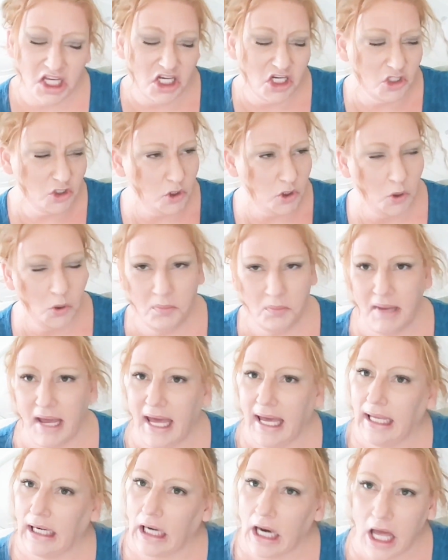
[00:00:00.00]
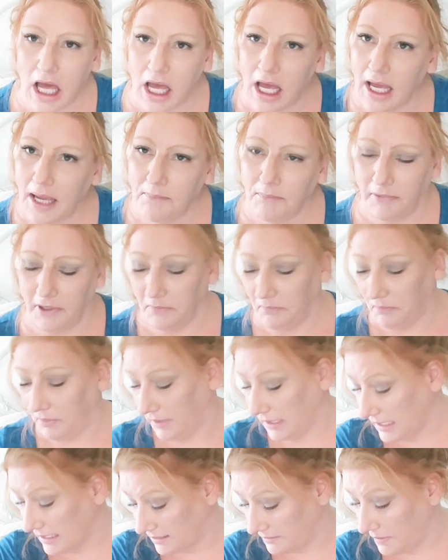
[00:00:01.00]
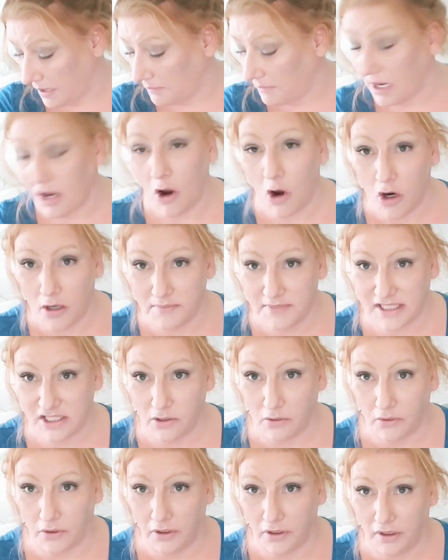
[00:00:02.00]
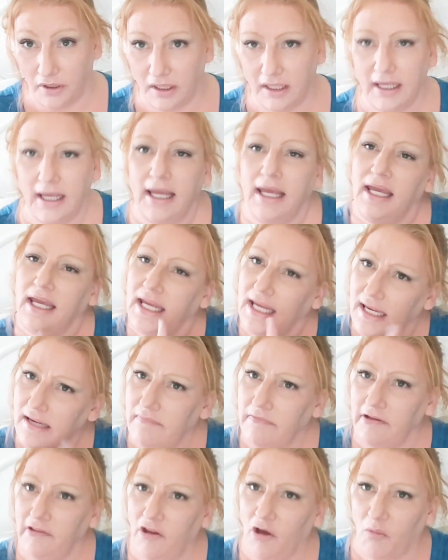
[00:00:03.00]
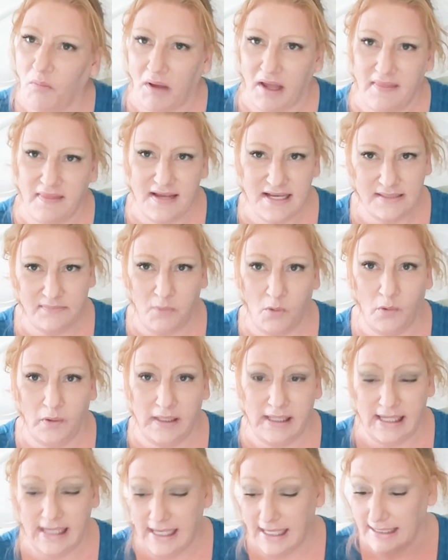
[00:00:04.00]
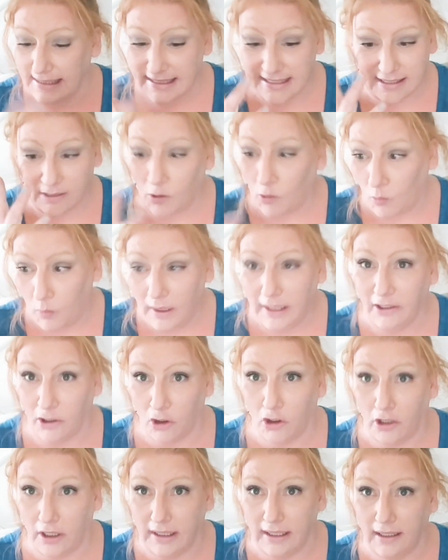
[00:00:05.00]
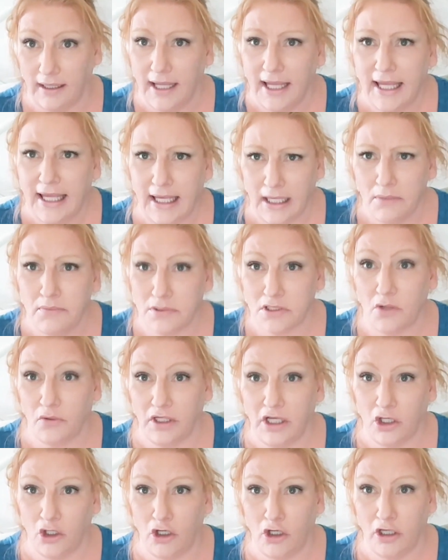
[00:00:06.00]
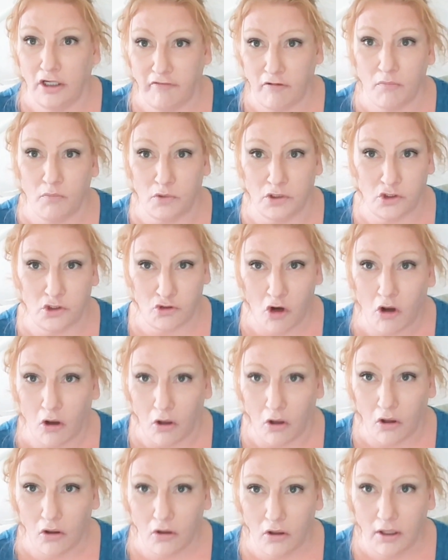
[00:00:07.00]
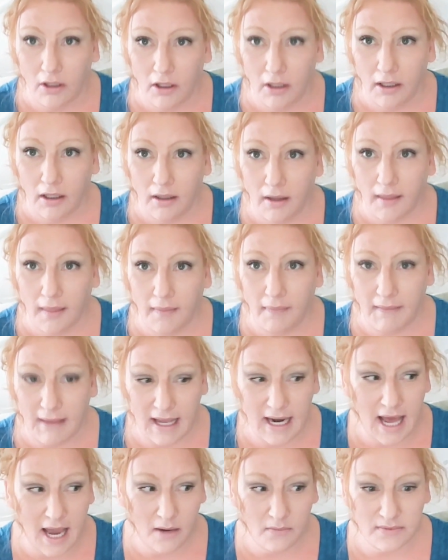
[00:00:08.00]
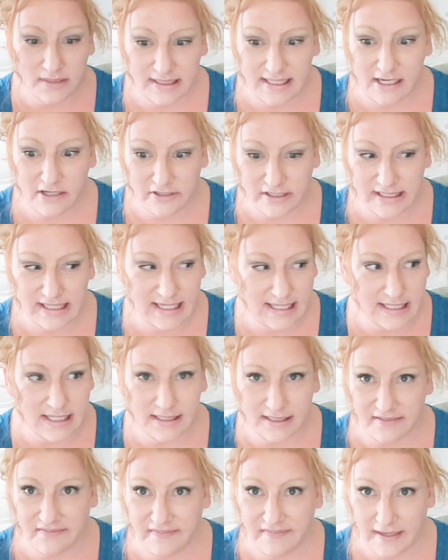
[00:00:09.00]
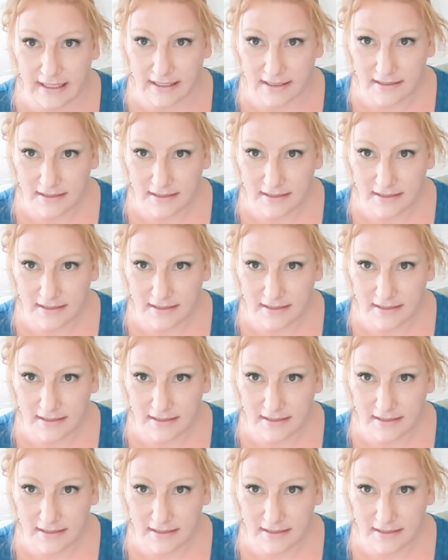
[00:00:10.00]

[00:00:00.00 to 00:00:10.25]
Told him I had Lyme, complains about my arm still hurting. Even though by this point it had quit hurting, it was only hurting from withdrawal that I was there seeking to fix.